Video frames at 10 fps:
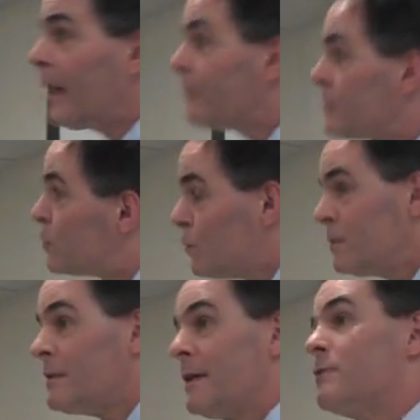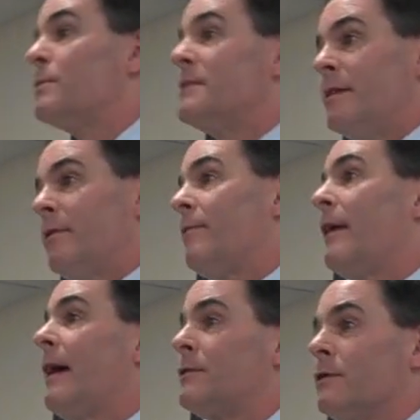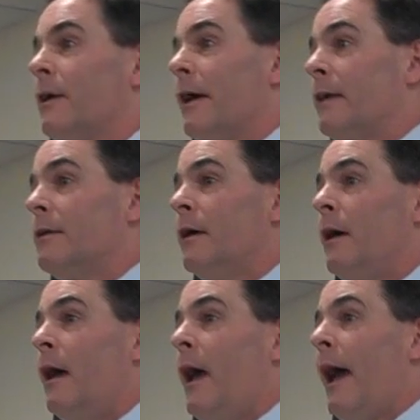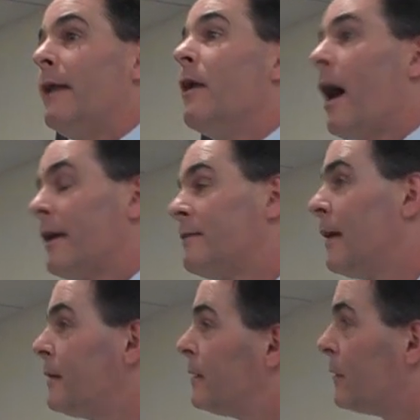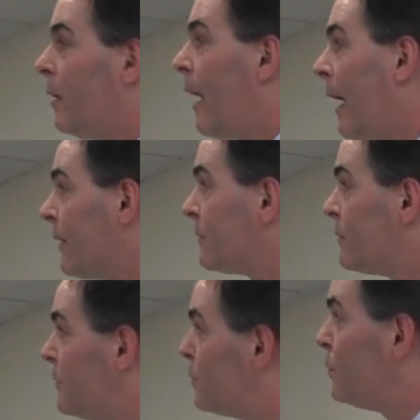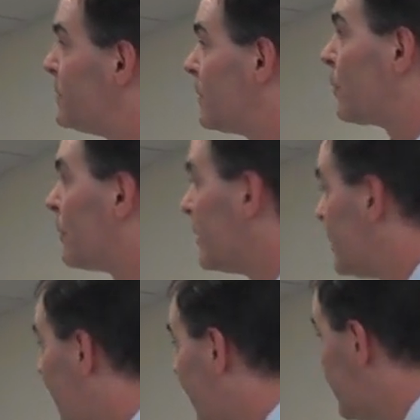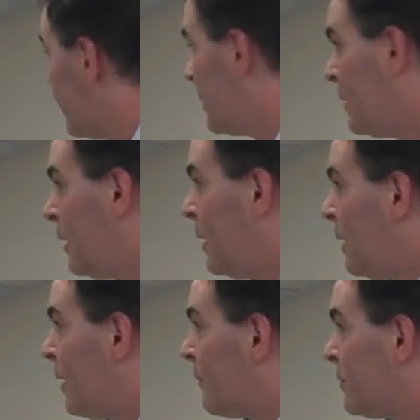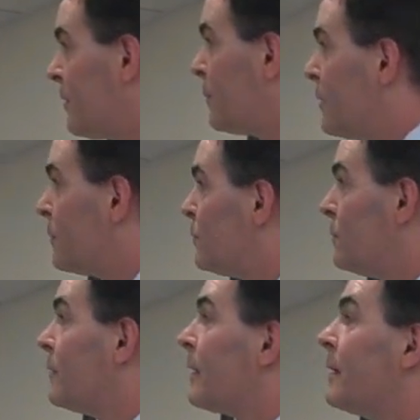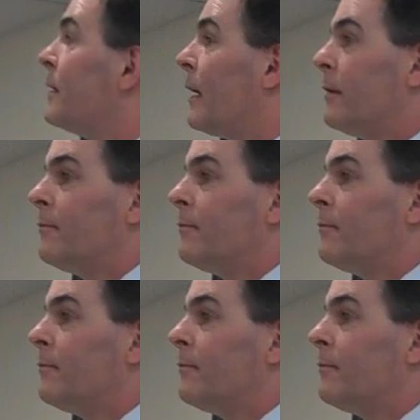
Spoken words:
And if a student is receiving financial aid and not attending class, the student is incurring debt for something the student's not getting any